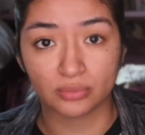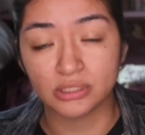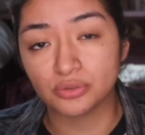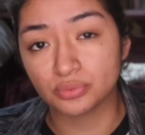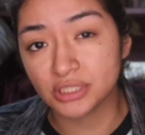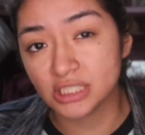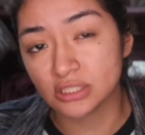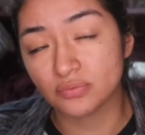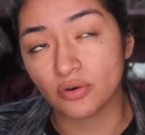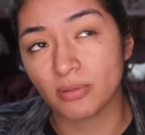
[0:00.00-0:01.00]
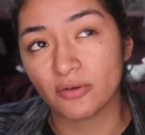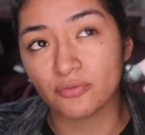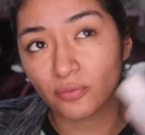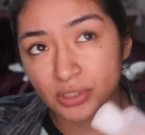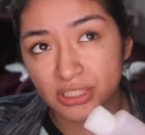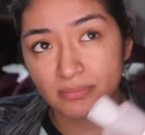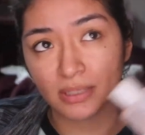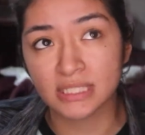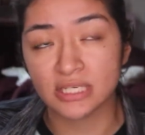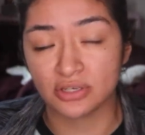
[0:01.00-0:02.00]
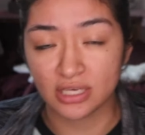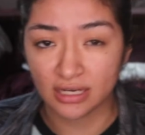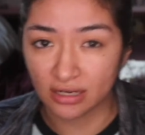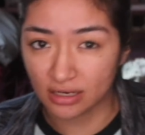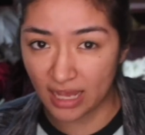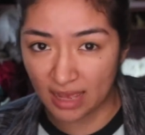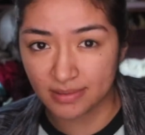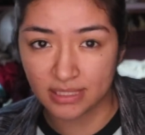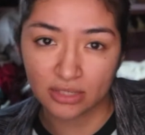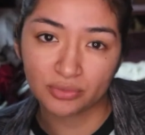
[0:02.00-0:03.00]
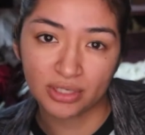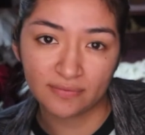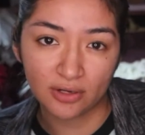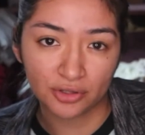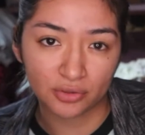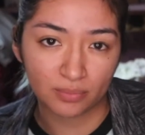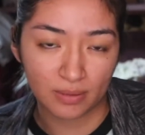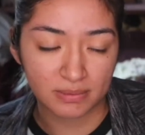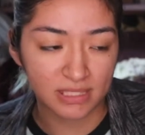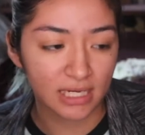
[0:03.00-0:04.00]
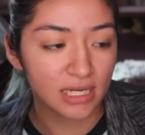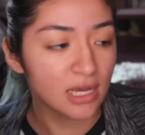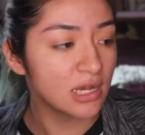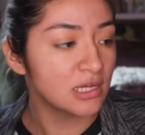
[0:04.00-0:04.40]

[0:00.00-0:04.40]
which retails for about 14 bucks and you can get it on Amazon or even on their website.